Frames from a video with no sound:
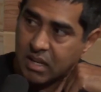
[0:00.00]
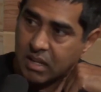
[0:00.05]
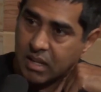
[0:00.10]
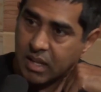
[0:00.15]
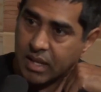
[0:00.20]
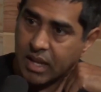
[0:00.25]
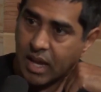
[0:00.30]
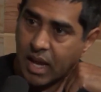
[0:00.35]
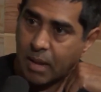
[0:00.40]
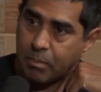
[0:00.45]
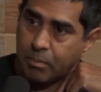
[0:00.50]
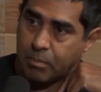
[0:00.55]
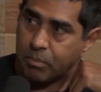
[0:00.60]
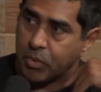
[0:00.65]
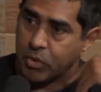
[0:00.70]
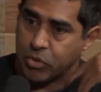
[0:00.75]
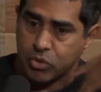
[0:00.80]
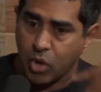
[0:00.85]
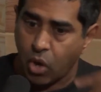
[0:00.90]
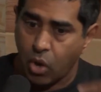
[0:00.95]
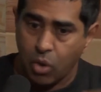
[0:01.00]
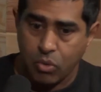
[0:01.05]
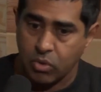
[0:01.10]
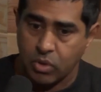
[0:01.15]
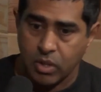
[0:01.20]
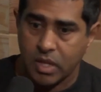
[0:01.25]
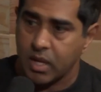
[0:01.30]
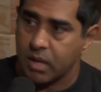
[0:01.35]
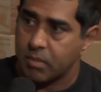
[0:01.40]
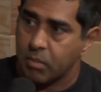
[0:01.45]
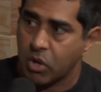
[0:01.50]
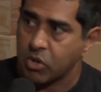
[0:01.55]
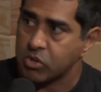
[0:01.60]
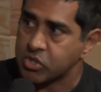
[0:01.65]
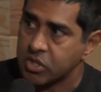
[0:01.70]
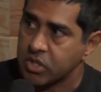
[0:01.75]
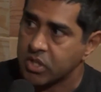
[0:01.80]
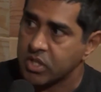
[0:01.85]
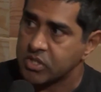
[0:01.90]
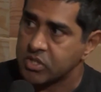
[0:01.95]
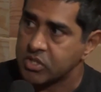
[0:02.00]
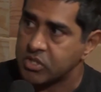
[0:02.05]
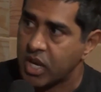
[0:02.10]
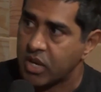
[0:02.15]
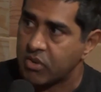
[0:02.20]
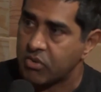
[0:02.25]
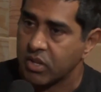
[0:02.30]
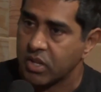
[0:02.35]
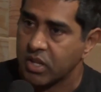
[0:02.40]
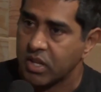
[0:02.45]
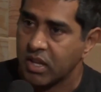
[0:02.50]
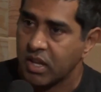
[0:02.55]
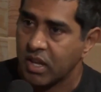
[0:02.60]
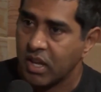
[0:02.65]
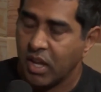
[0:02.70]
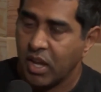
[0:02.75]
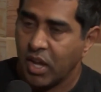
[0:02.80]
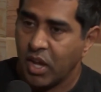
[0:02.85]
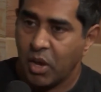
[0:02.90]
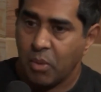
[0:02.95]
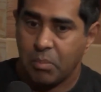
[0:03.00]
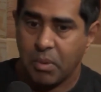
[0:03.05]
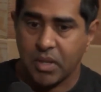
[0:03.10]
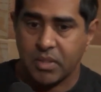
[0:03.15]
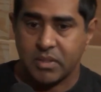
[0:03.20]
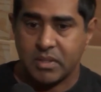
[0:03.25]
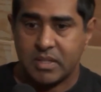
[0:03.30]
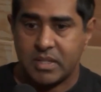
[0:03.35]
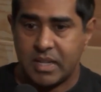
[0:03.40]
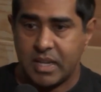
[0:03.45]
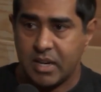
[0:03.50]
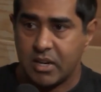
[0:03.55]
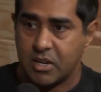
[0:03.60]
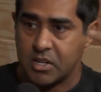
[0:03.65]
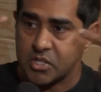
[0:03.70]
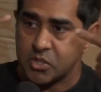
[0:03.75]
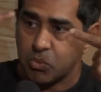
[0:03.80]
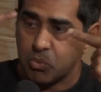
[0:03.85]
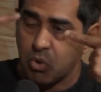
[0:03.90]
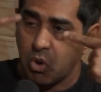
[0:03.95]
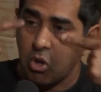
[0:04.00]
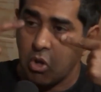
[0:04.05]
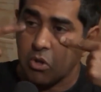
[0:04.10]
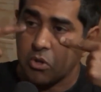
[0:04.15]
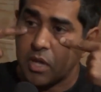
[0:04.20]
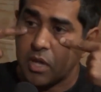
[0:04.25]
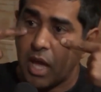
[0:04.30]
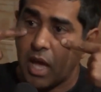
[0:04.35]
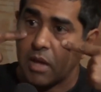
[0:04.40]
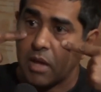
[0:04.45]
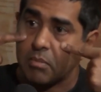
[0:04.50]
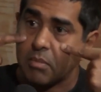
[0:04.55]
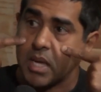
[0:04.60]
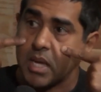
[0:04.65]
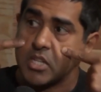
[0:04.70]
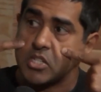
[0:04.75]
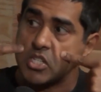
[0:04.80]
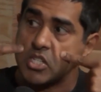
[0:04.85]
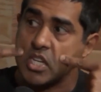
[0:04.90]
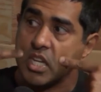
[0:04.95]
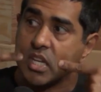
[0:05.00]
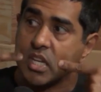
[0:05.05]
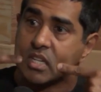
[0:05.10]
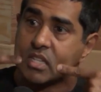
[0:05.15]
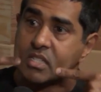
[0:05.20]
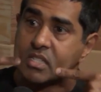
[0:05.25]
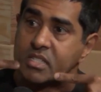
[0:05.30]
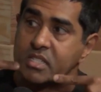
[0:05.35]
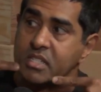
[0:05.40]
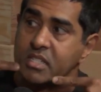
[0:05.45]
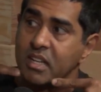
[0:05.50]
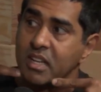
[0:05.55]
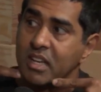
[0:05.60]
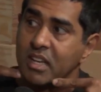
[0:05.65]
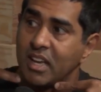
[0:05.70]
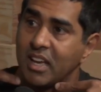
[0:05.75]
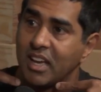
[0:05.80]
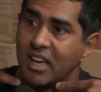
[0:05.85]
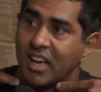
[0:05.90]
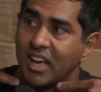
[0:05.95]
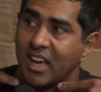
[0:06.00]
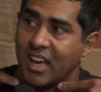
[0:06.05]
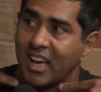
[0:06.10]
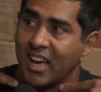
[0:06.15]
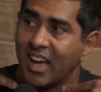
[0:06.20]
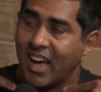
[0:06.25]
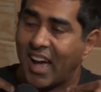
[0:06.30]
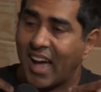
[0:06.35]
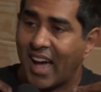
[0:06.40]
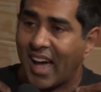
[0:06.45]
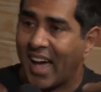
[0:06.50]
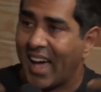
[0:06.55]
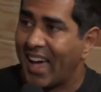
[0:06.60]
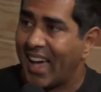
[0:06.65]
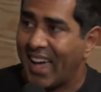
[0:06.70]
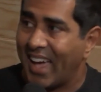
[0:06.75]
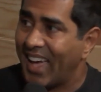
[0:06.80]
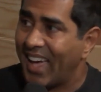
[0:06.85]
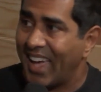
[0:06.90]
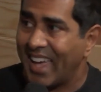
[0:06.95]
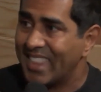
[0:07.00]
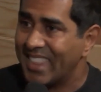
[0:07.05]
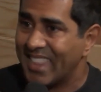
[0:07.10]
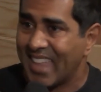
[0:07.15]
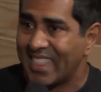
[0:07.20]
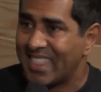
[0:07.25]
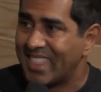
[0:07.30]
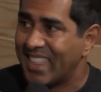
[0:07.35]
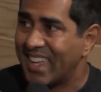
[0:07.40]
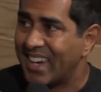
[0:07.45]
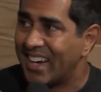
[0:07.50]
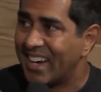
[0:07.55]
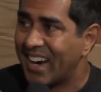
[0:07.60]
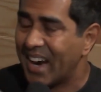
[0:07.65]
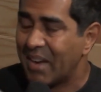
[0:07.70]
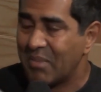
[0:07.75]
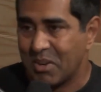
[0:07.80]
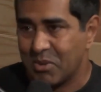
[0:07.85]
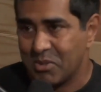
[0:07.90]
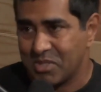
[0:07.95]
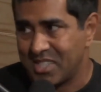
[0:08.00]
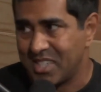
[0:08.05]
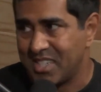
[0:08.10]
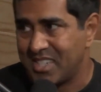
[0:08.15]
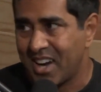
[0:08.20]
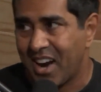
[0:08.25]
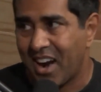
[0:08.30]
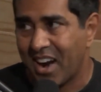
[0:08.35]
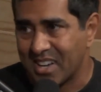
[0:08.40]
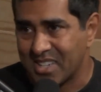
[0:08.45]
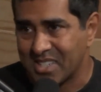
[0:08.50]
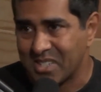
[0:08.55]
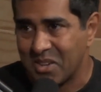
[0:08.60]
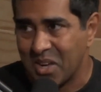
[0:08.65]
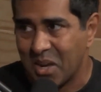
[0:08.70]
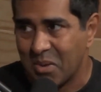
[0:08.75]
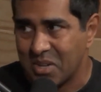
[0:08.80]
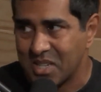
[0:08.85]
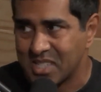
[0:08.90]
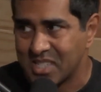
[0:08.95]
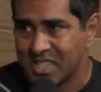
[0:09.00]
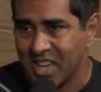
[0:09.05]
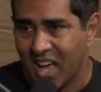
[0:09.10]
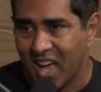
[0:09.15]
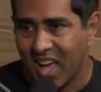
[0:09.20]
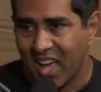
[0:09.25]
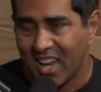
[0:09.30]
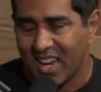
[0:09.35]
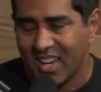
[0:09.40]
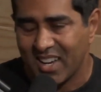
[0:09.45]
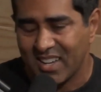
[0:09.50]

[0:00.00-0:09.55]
Like I'm totally emotionless generally. But tears rolled down my cheeks in that theater. I mean, it was the dark, so nobody saw it.